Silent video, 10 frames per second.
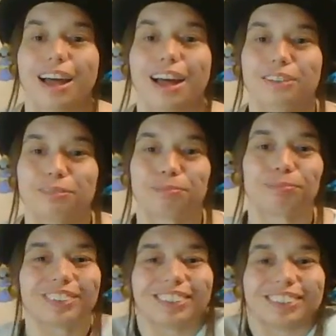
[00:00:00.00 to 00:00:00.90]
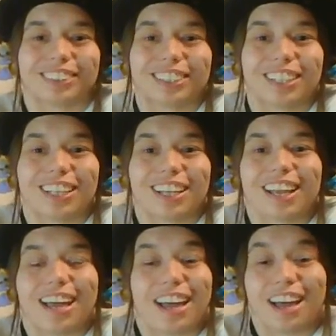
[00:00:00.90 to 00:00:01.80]
I'm
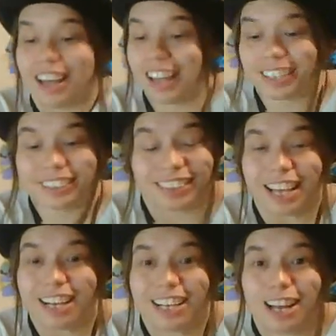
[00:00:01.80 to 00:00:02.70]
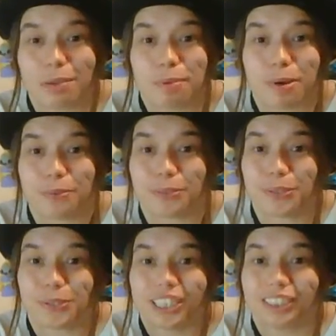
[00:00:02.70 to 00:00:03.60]
excited about
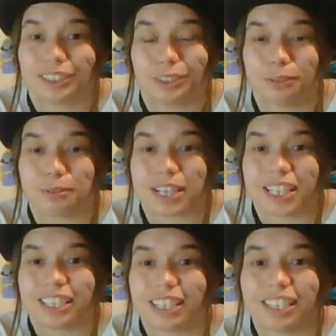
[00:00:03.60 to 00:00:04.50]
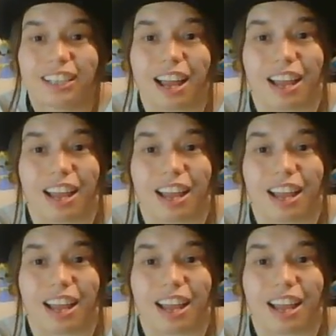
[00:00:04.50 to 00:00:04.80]
doing this new reading.